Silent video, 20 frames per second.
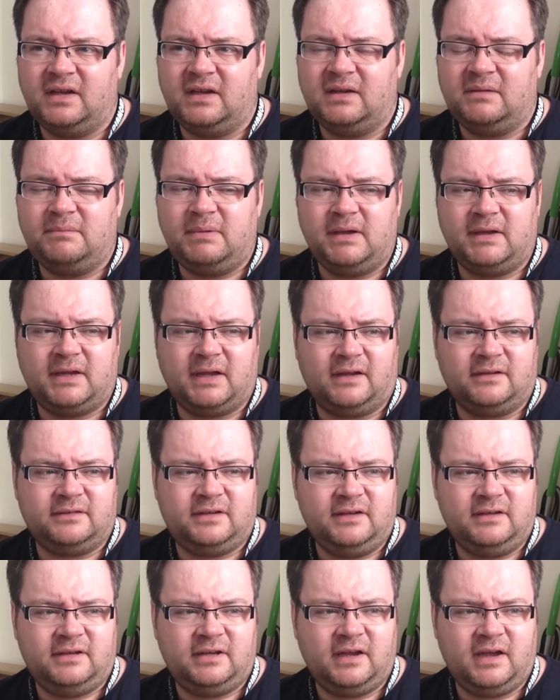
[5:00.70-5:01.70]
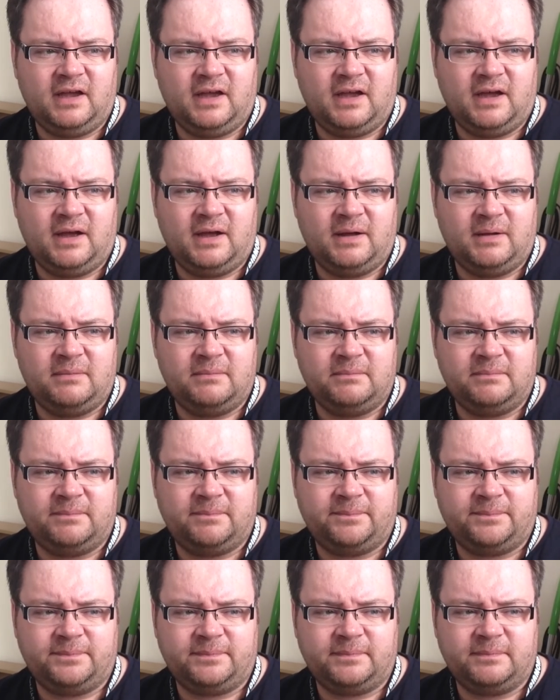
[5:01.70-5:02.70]
Bit gutted.
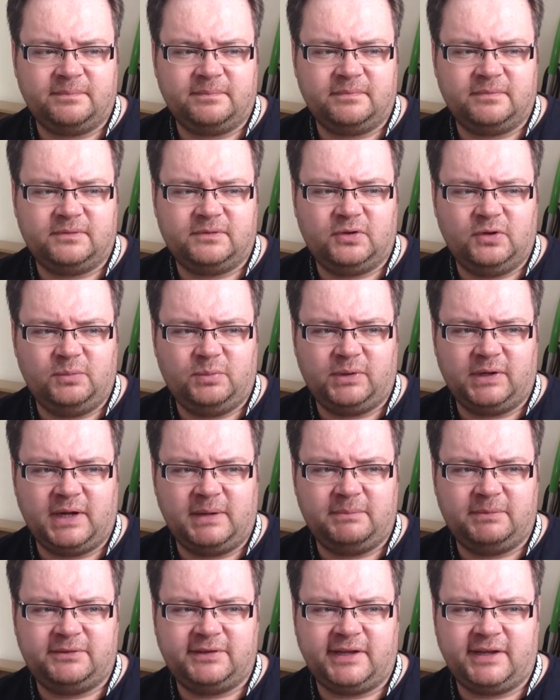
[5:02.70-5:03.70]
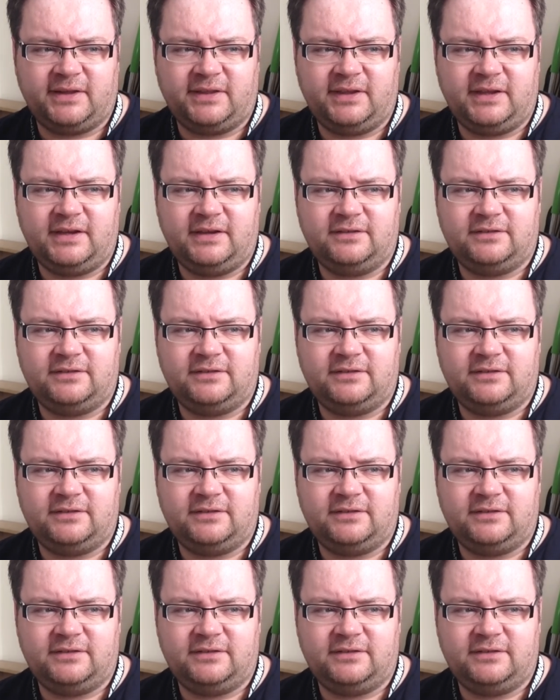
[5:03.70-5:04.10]
2.8%, I think it's